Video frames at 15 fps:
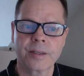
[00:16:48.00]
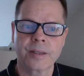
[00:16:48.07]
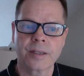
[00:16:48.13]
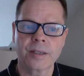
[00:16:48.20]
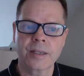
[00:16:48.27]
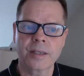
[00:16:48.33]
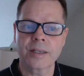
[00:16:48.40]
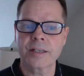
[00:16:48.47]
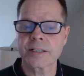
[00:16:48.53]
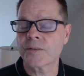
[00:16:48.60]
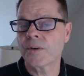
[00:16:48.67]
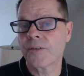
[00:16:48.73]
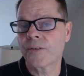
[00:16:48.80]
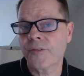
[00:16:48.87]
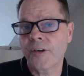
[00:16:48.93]
"He is a
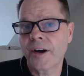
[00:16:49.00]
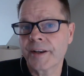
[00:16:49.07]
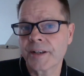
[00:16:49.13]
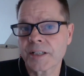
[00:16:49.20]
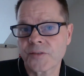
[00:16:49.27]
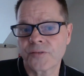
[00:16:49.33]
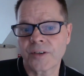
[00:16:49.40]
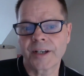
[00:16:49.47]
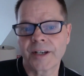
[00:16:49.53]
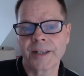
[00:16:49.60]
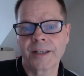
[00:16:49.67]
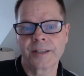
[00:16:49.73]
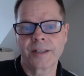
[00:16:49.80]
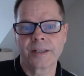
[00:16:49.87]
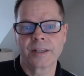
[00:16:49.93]
refiner's fire,
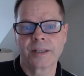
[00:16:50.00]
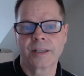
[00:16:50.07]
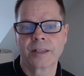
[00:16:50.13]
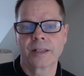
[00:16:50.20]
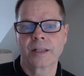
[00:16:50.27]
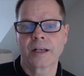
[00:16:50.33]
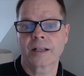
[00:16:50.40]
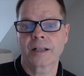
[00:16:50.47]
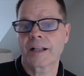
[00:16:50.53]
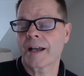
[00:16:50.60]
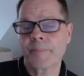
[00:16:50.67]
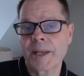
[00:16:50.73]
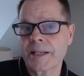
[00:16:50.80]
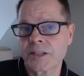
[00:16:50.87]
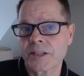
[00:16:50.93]
and
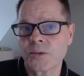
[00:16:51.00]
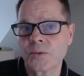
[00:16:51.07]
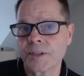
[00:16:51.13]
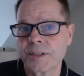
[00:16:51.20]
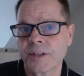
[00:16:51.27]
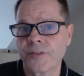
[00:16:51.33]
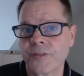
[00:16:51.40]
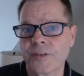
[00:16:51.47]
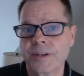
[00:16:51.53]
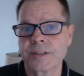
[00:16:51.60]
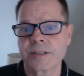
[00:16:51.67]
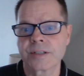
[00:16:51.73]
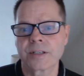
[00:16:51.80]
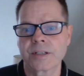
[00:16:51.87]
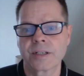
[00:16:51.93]
that makes all the
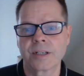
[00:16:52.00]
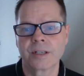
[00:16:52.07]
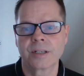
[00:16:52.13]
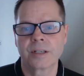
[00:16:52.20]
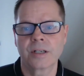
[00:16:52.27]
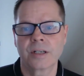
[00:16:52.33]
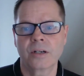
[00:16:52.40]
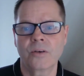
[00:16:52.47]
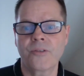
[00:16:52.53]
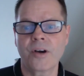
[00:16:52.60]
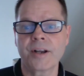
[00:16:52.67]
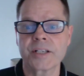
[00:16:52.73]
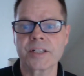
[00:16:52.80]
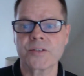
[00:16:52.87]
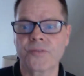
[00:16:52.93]
difference. A
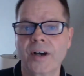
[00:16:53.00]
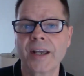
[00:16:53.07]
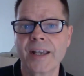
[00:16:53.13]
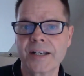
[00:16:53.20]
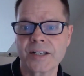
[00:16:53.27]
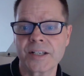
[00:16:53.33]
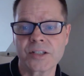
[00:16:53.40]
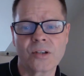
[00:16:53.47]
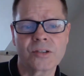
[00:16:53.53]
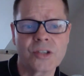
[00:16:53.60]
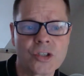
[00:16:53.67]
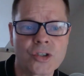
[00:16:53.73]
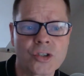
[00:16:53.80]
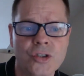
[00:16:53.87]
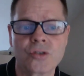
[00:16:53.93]
refiner's fire does not
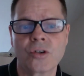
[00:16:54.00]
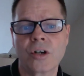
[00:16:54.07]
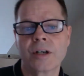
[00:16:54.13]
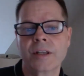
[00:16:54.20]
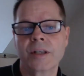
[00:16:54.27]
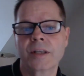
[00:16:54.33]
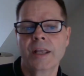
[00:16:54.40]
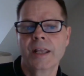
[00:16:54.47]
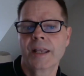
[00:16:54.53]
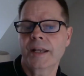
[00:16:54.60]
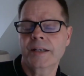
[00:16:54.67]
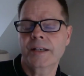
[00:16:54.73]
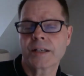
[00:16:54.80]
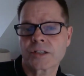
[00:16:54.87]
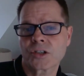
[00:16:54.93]
destroy
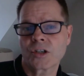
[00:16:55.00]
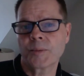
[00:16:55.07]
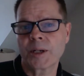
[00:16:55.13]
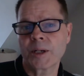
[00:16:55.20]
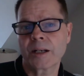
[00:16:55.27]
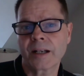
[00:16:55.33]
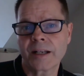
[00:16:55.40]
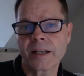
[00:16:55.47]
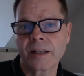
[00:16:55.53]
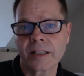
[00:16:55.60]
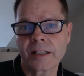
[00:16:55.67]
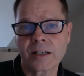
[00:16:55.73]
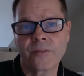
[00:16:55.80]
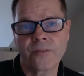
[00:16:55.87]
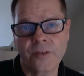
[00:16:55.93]
indiscriminately
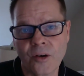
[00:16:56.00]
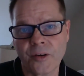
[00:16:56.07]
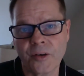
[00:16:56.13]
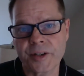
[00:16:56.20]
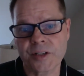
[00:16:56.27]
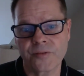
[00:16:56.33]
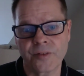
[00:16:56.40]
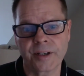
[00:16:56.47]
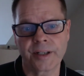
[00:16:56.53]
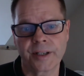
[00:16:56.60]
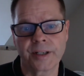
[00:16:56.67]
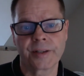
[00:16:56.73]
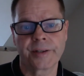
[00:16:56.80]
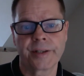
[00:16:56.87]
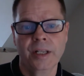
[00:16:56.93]
like a forest
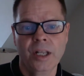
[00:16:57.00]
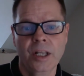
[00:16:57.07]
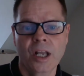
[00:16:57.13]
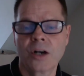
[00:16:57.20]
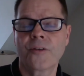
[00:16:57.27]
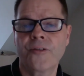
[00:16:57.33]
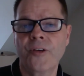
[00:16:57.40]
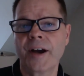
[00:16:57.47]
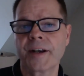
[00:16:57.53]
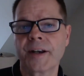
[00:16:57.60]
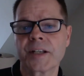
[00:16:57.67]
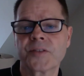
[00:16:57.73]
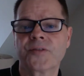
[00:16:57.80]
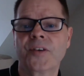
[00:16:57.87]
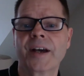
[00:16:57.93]
fire. A
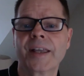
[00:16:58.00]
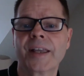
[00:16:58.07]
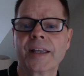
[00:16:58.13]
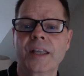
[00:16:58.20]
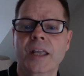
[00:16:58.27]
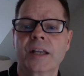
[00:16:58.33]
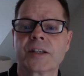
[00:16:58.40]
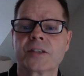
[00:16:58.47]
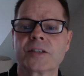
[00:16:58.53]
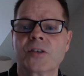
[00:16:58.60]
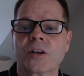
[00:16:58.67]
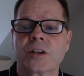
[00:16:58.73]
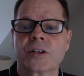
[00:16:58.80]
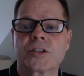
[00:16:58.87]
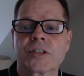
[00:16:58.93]
refiner's fire does
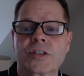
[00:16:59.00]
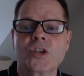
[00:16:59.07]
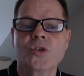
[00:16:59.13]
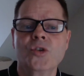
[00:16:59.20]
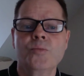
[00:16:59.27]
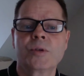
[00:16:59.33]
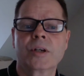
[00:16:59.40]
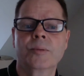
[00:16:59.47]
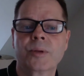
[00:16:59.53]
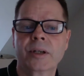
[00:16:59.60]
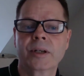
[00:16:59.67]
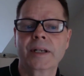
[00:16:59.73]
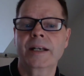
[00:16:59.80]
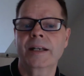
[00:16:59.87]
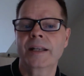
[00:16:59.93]
not consume
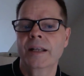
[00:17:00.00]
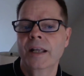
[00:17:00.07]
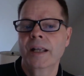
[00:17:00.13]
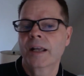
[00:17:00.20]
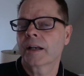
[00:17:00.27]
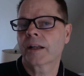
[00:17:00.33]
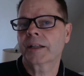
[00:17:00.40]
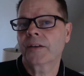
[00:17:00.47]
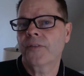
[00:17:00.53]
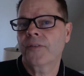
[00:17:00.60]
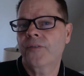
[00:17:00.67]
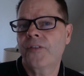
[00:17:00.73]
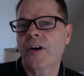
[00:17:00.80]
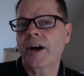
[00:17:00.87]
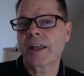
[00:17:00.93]
completely like the
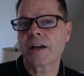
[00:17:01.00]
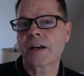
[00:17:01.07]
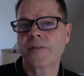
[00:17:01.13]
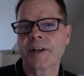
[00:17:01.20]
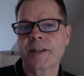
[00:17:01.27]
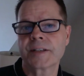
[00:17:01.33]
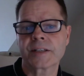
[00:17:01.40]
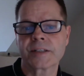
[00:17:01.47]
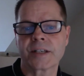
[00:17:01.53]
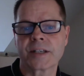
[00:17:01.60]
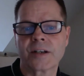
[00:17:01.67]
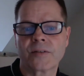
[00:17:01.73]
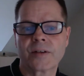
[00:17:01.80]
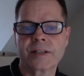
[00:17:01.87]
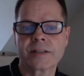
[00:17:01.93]
fire of an
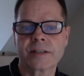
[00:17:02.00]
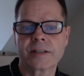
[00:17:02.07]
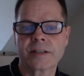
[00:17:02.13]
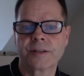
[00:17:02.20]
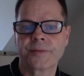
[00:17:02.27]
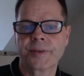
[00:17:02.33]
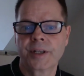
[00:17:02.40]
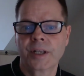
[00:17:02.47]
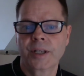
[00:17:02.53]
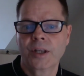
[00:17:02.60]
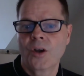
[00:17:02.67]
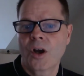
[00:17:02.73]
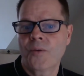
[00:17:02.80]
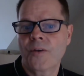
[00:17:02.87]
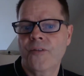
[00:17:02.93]
incinerator.
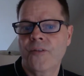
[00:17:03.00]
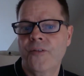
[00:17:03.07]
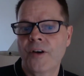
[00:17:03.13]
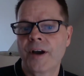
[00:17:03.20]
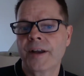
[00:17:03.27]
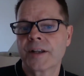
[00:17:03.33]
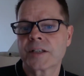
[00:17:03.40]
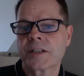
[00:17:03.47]
A refiner's